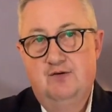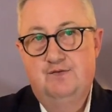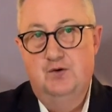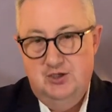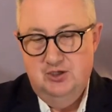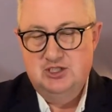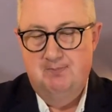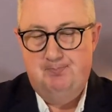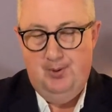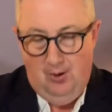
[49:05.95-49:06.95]
for you to
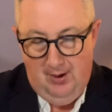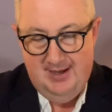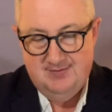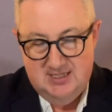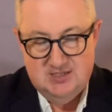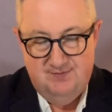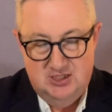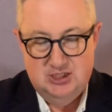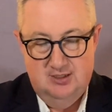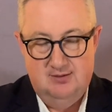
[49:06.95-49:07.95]
buy this
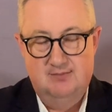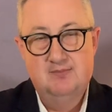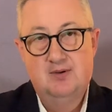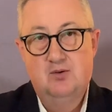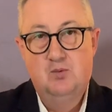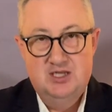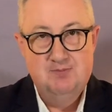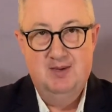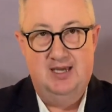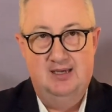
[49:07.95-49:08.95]
vision
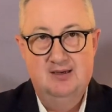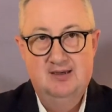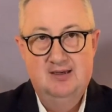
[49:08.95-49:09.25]
with me.